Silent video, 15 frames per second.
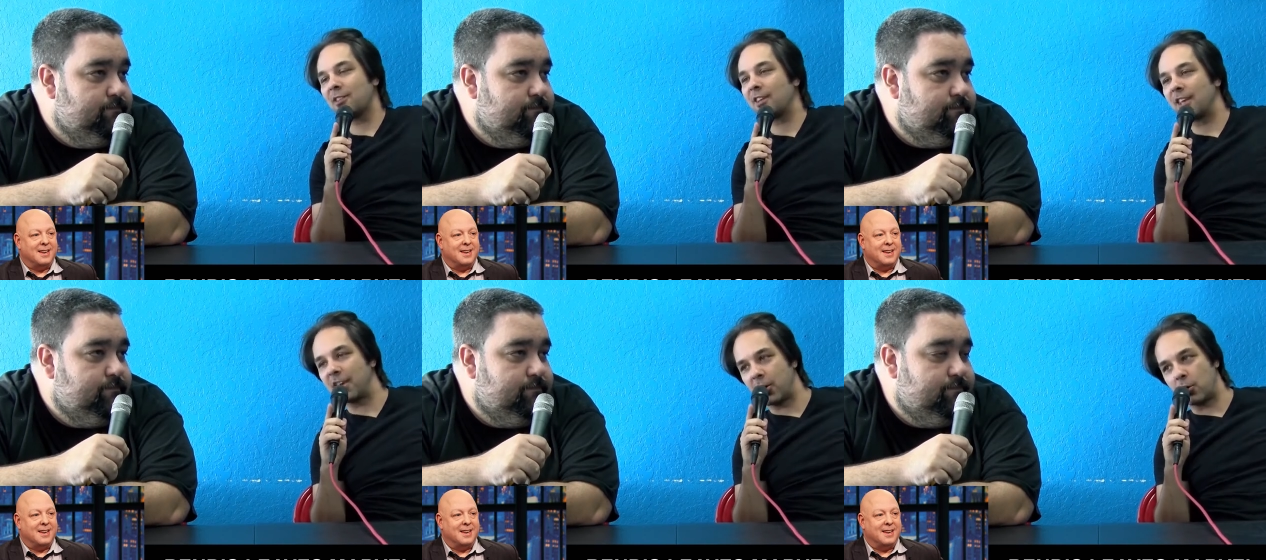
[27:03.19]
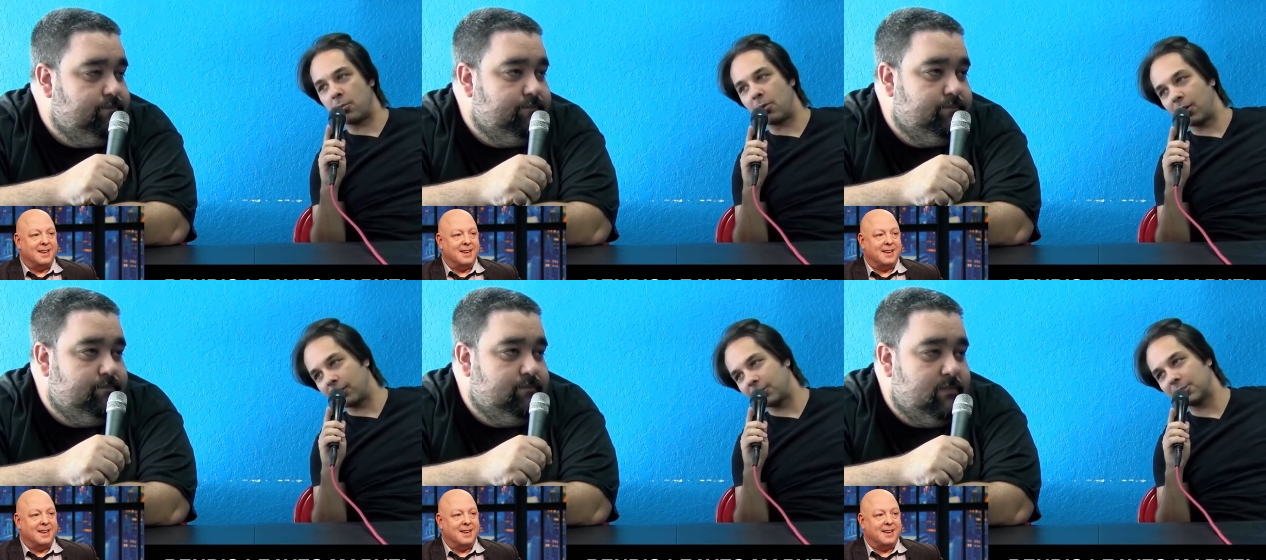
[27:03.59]
Speaker 1: gonna kill
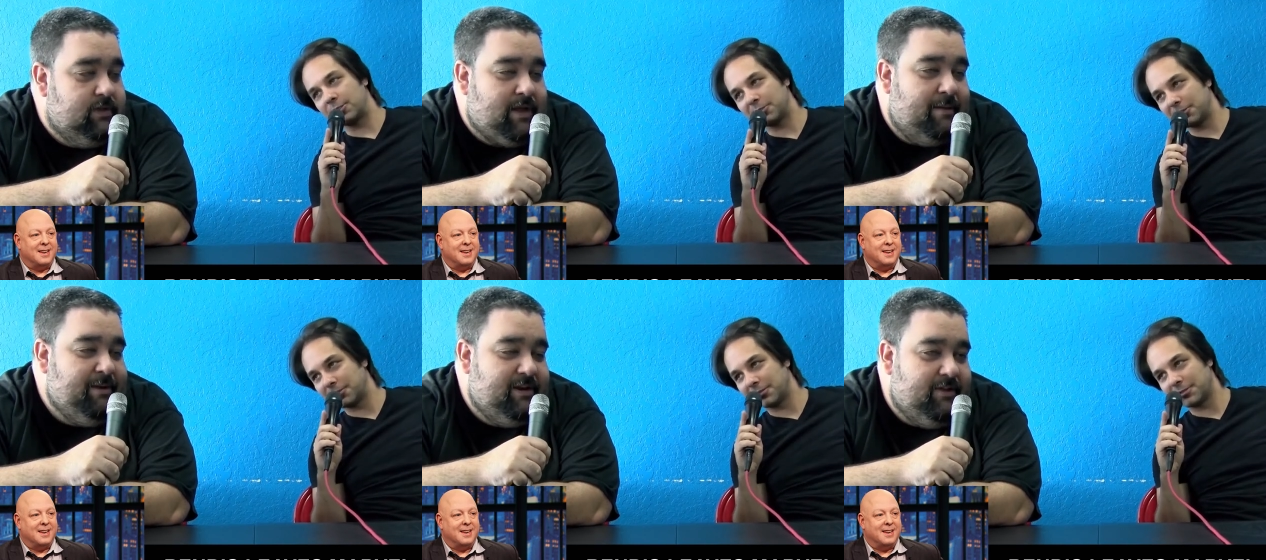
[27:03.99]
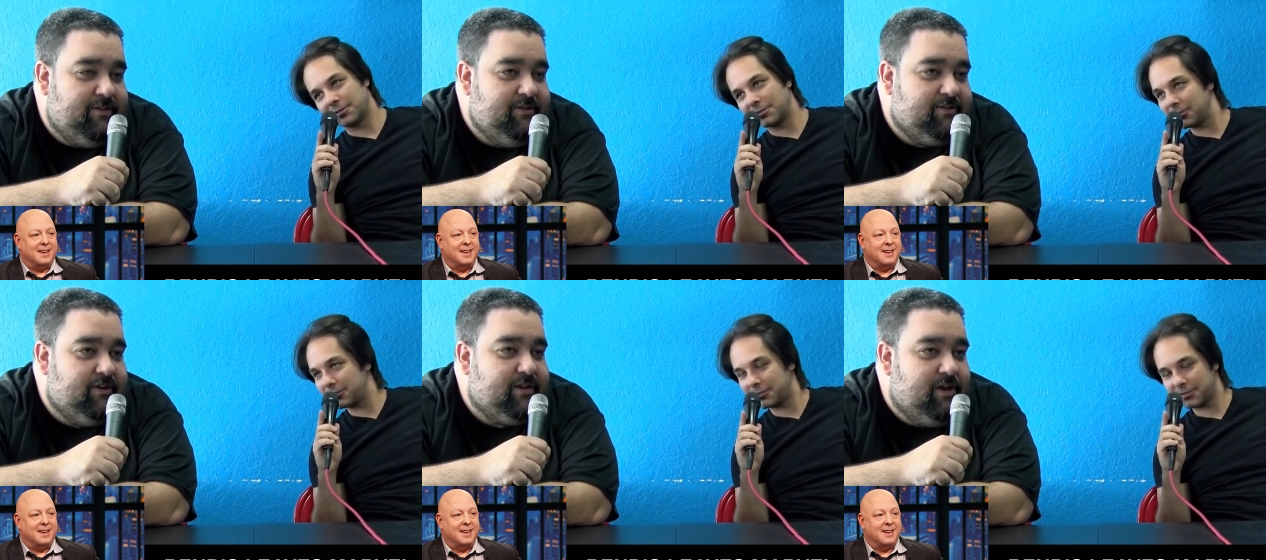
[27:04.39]
Marvel. No, I mean,
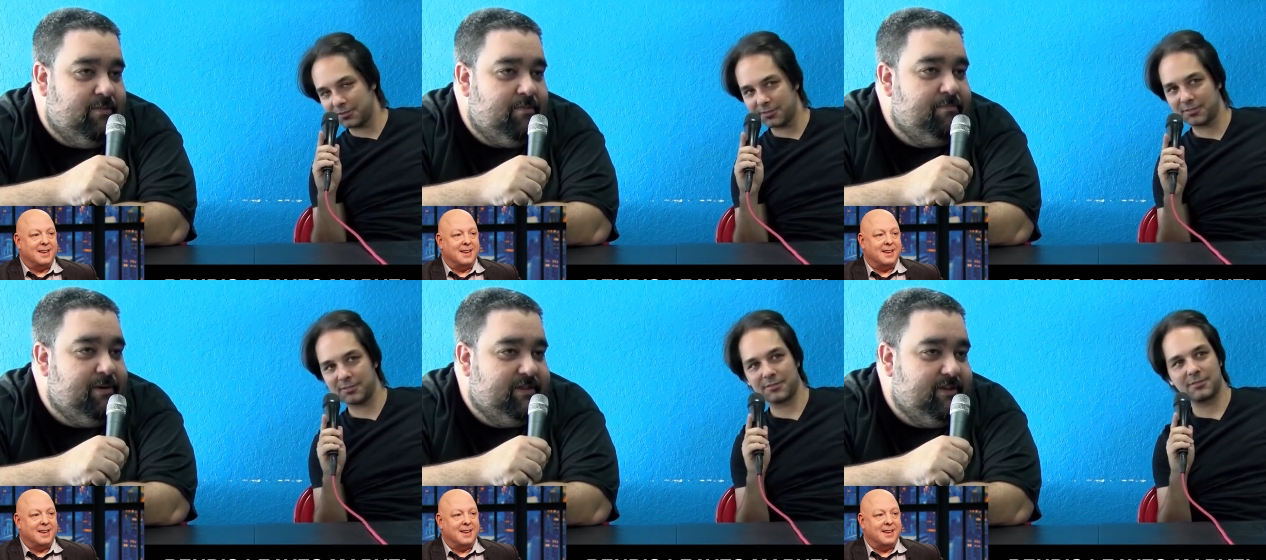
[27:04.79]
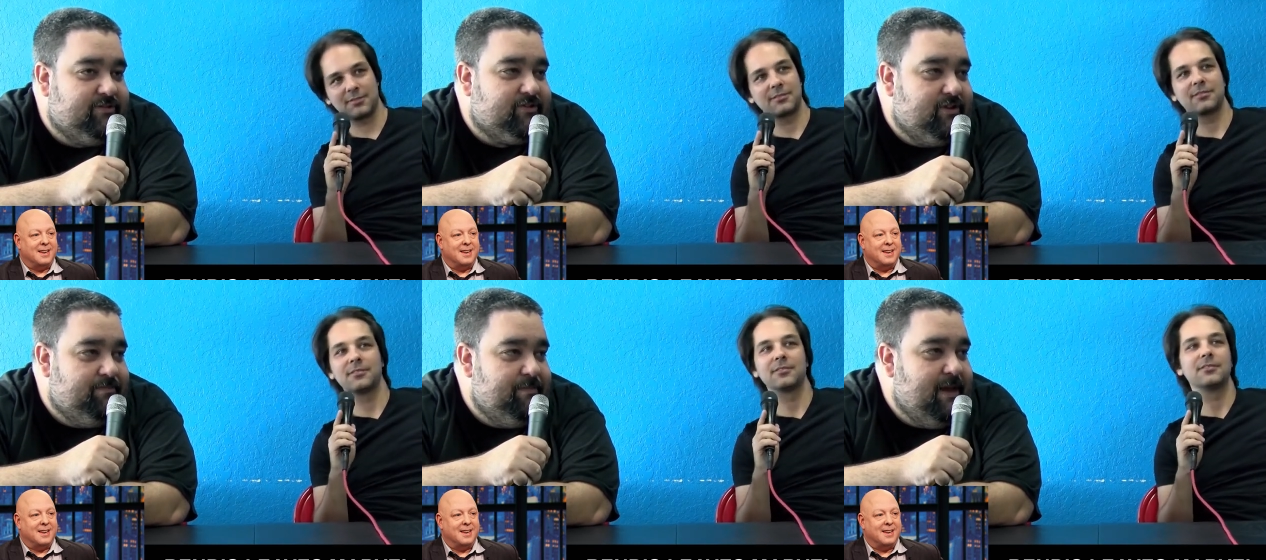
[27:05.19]
nothing's gonna kill, but this
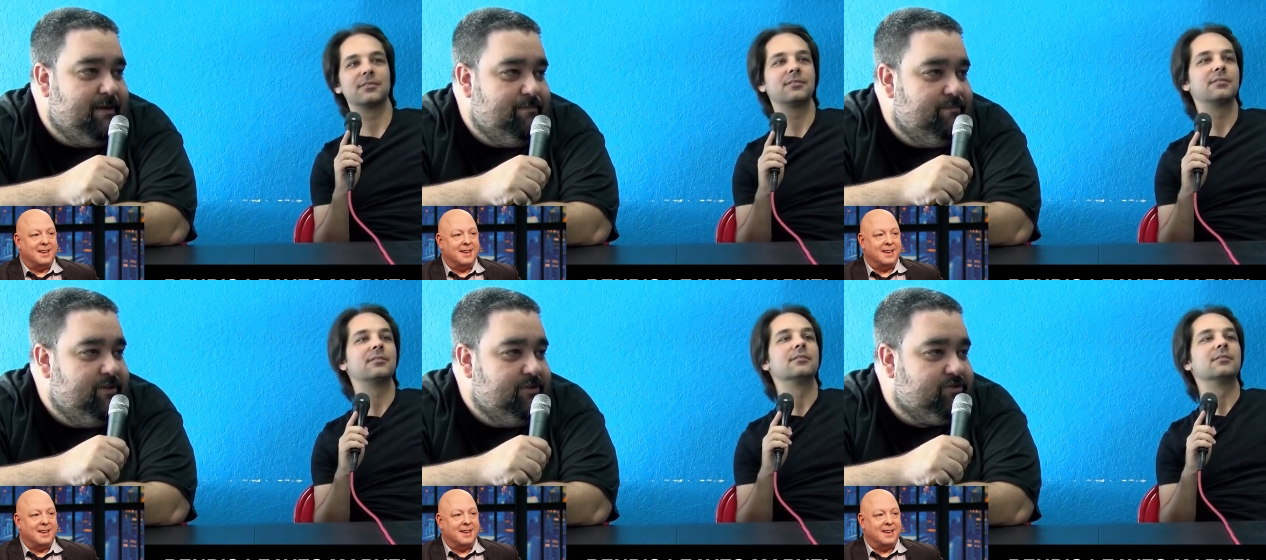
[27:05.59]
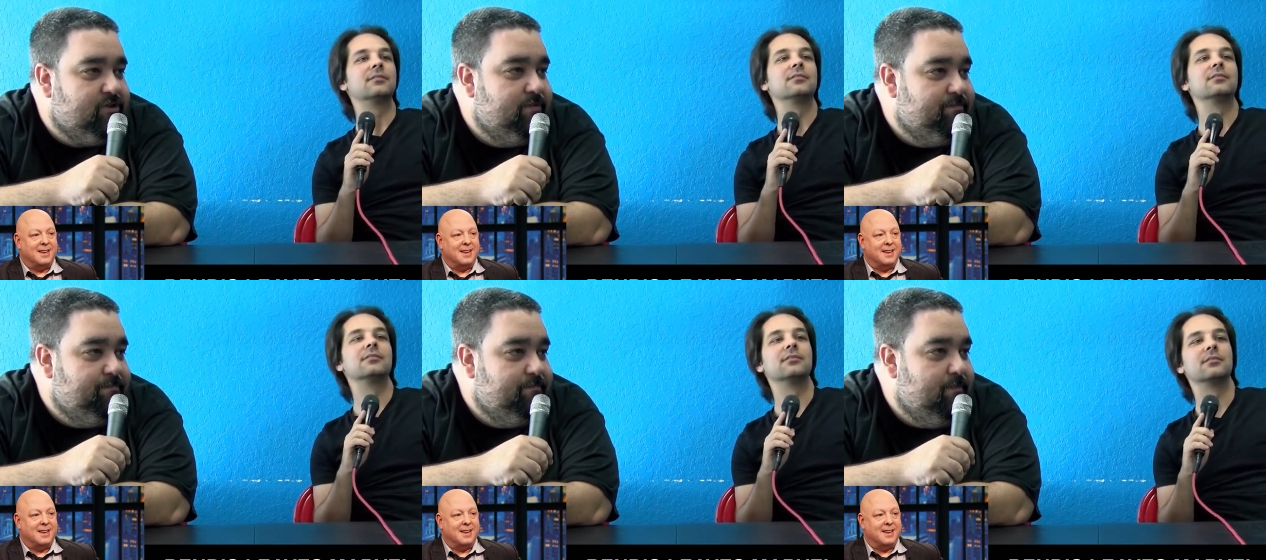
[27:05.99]
could make this could